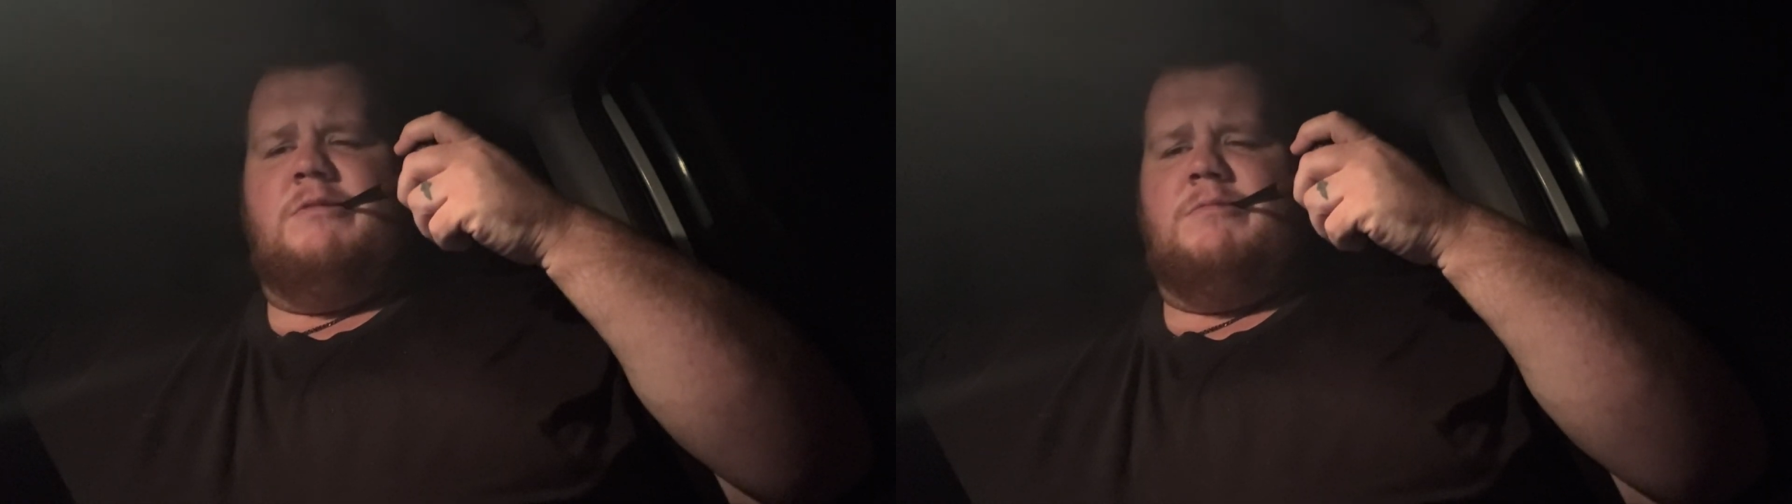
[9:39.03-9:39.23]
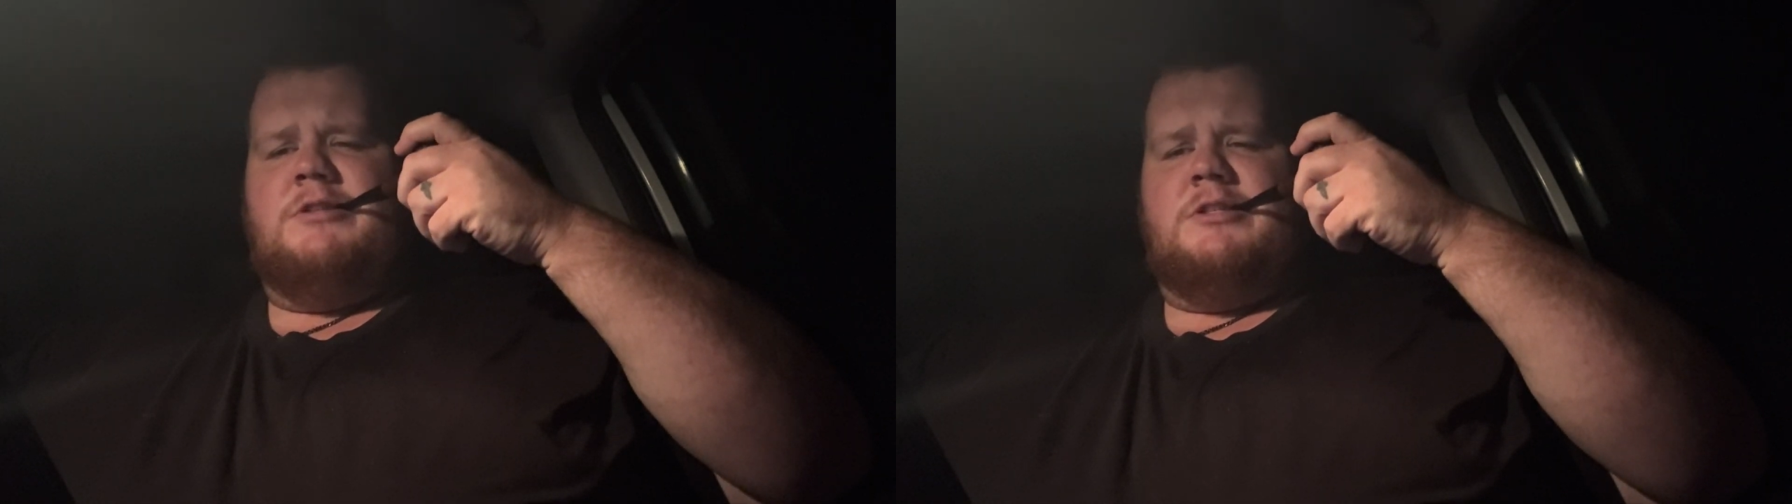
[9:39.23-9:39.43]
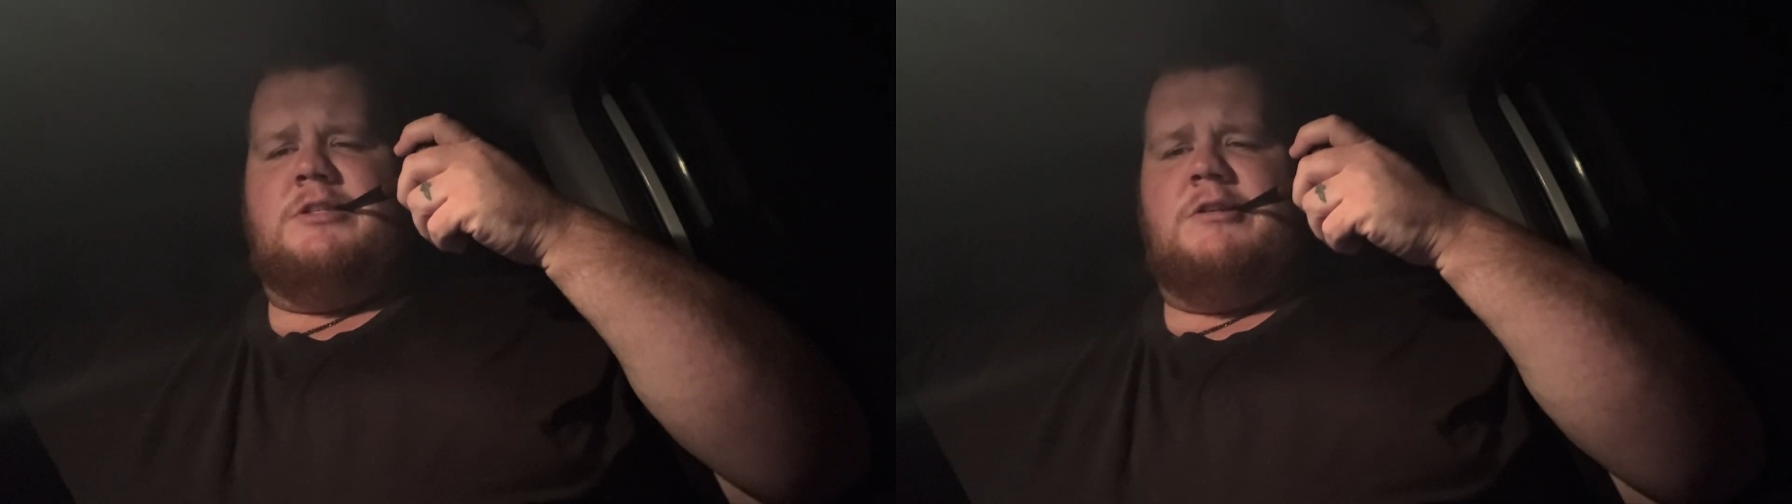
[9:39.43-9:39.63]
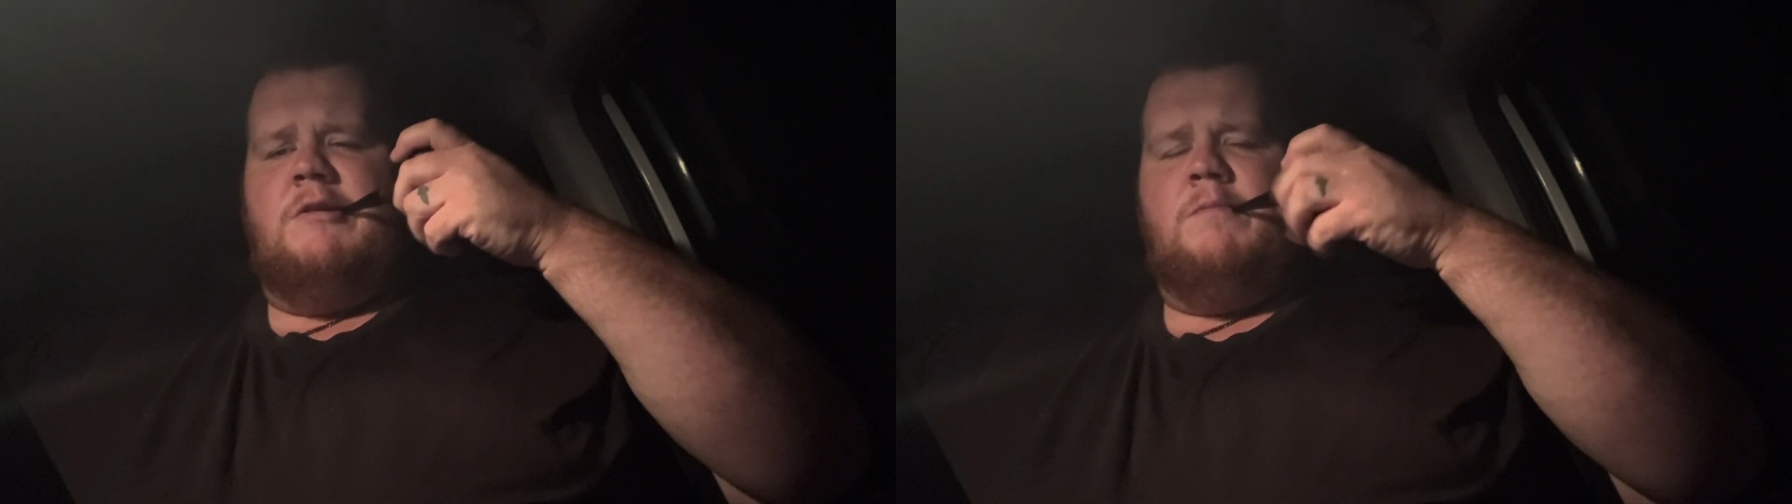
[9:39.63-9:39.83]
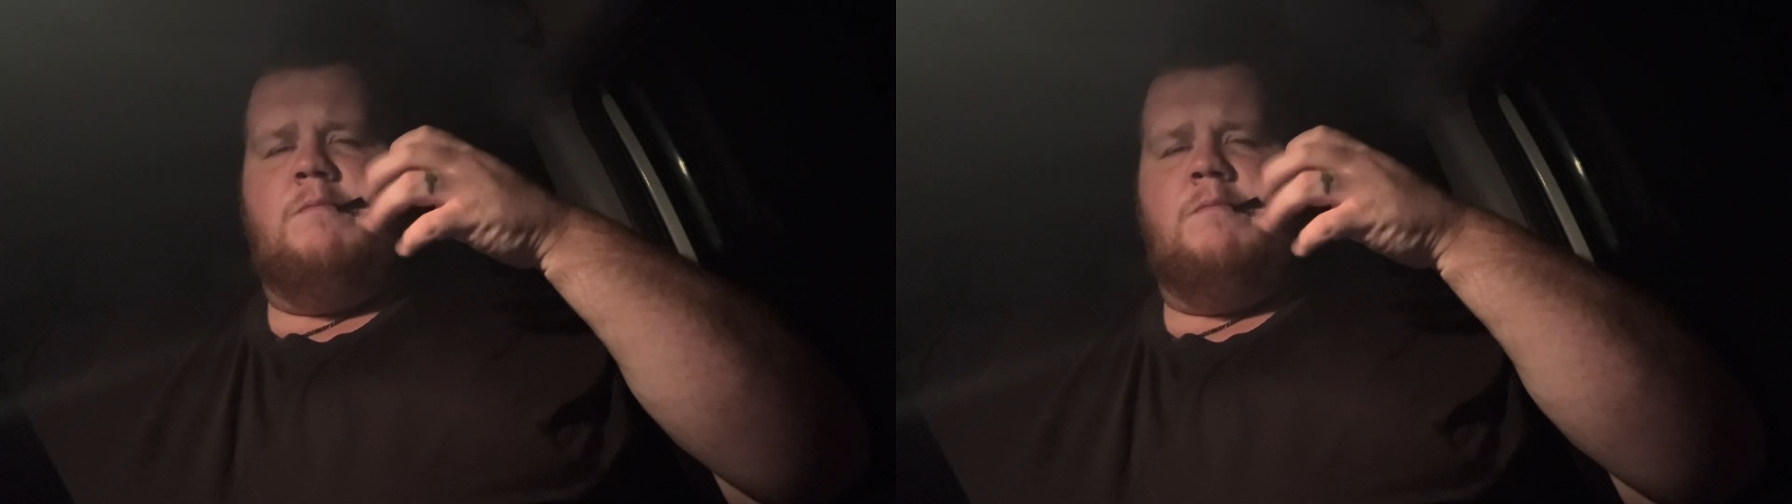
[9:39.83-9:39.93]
almost